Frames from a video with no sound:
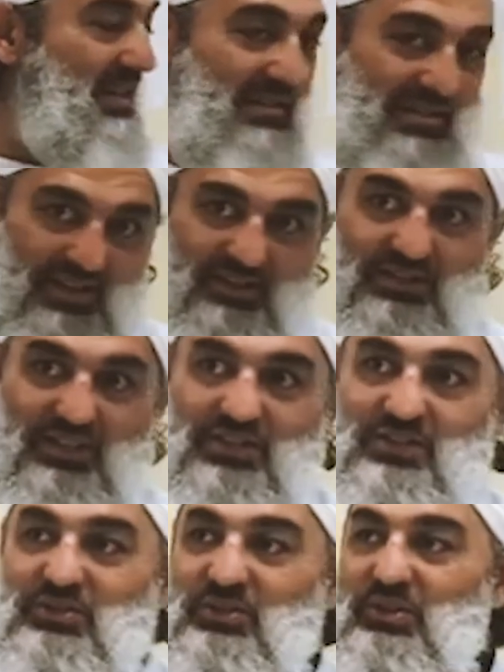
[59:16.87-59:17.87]
So I can tell you
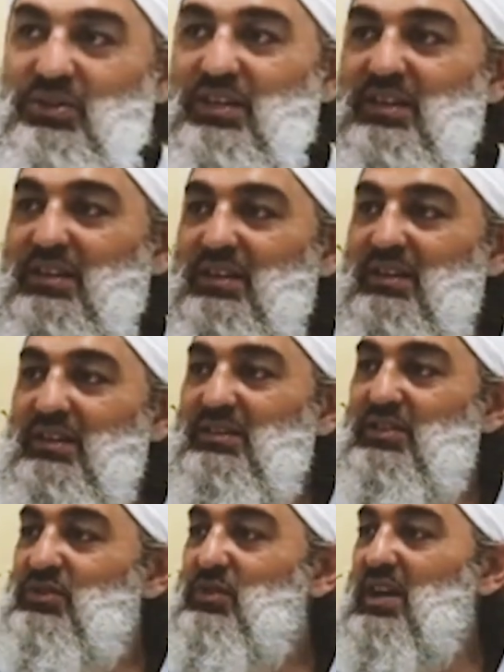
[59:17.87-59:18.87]
the story.
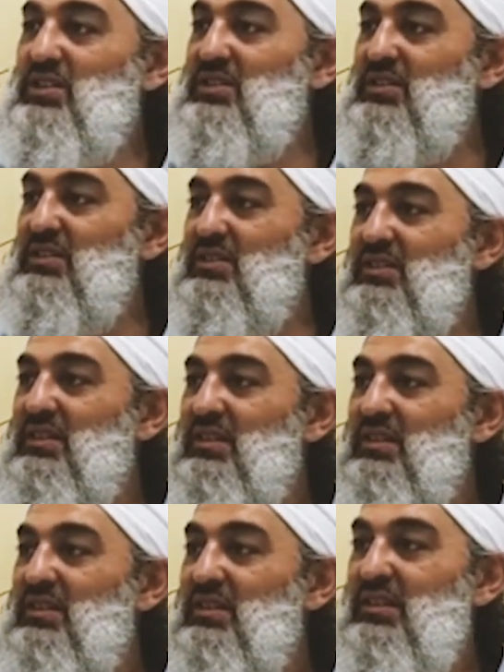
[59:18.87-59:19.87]
Distractions.
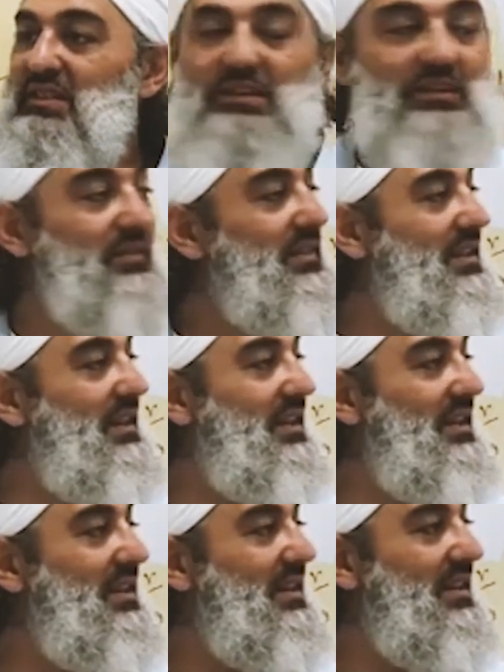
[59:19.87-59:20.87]

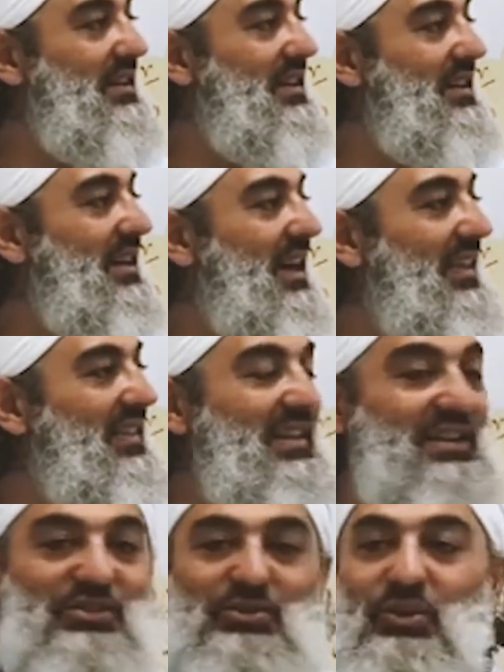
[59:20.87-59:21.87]
Yeah? And then
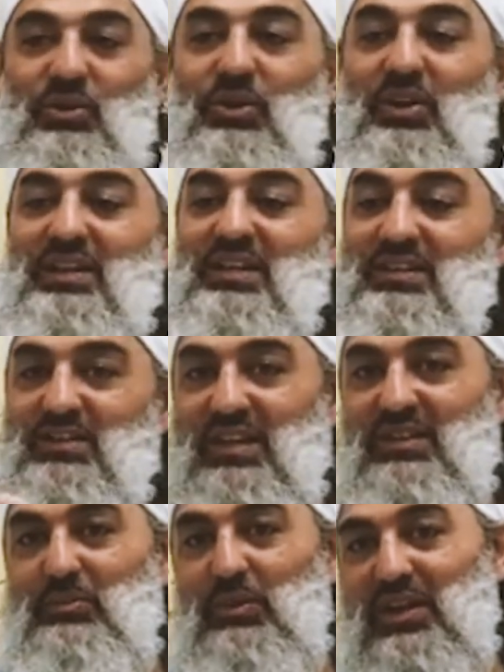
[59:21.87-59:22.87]
he saw her, and he
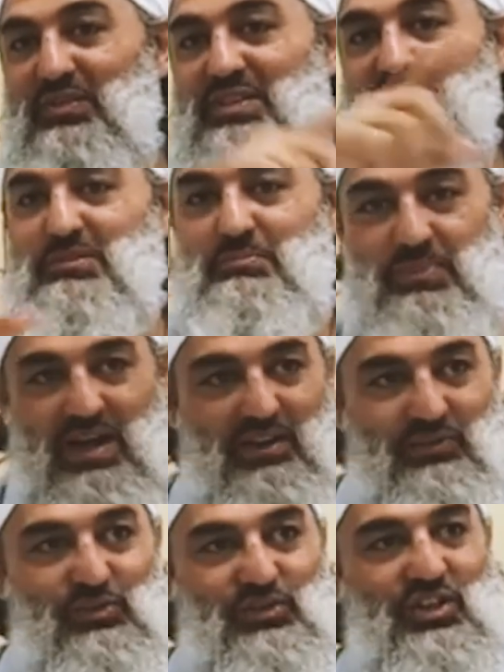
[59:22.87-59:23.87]
had one of his
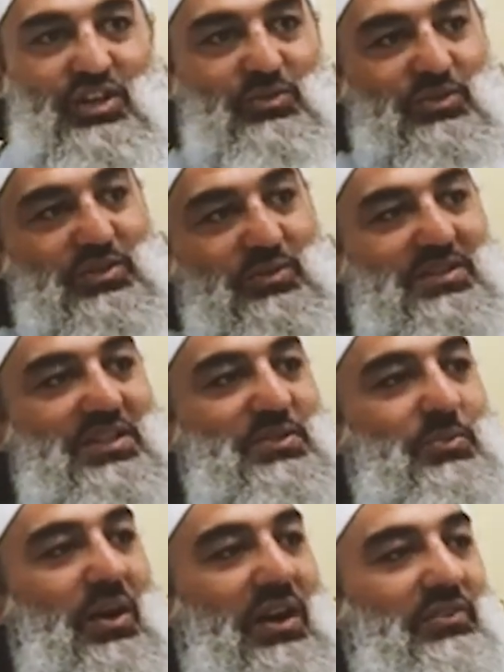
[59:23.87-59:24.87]
powerful generals that was his
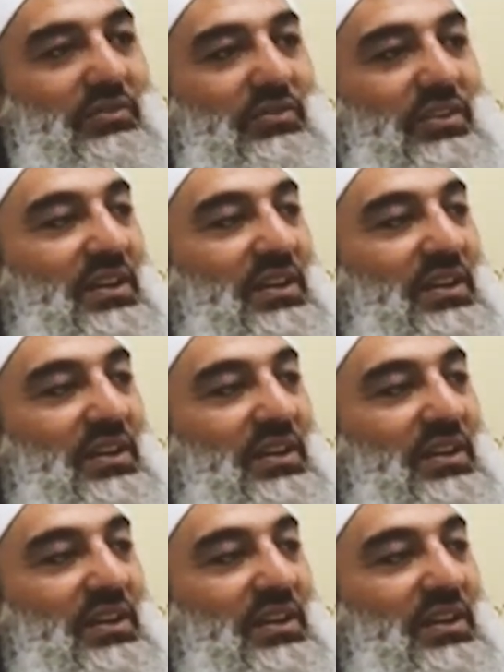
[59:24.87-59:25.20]
wife.